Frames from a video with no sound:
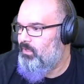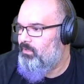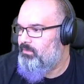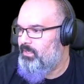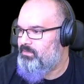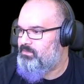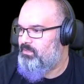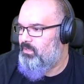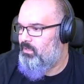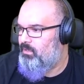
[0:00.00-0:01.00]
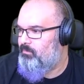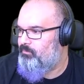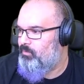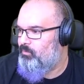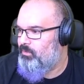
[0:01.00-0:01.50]
Next,
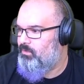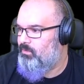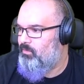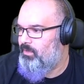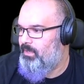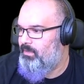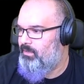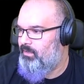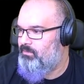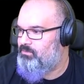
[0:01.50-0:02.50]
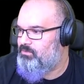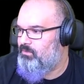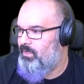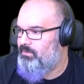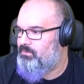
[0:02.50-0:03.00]
we're going to go ahead and
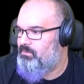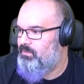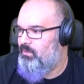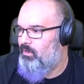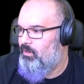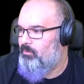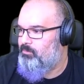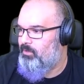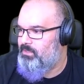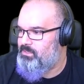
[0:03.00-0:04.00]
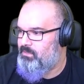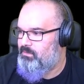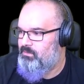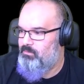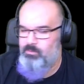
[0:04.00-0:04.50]
select our project,
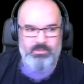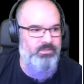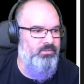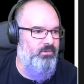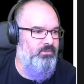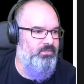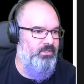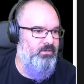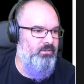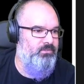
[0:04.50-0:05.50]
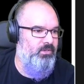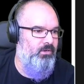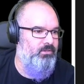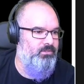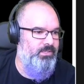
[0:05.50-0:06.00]
which, as you notice here, it's
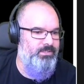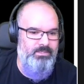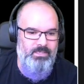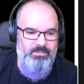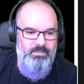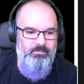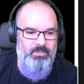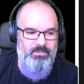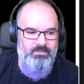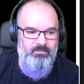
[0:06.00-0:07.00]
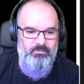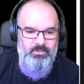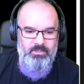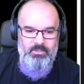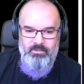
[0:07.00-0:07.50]
called JJ Testing because I'm
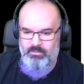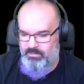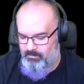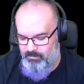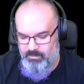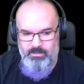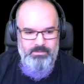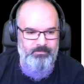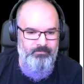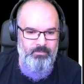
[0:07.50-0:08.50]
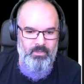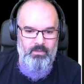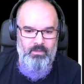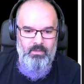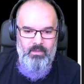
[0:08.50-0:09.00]
really good at naming things.
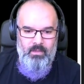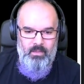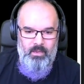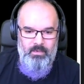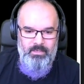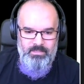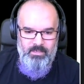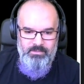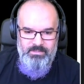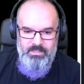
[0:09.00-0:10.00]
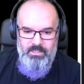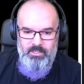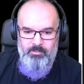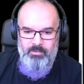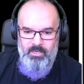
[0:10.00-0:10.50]
And I tell CE
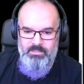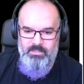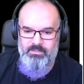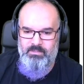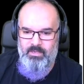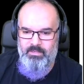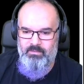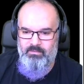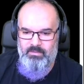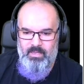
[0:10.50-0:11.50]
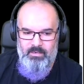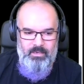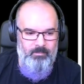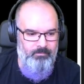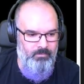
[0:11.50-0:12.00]
project select that
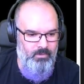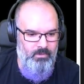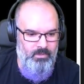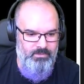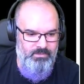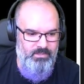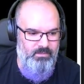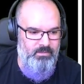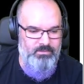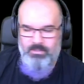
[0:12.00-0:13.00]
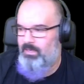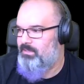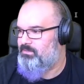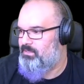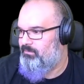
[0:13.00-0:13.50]
name. As you see, it
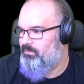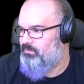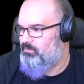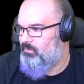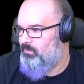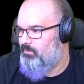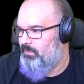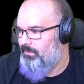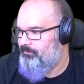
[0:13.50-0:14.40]
selects, everything's going great.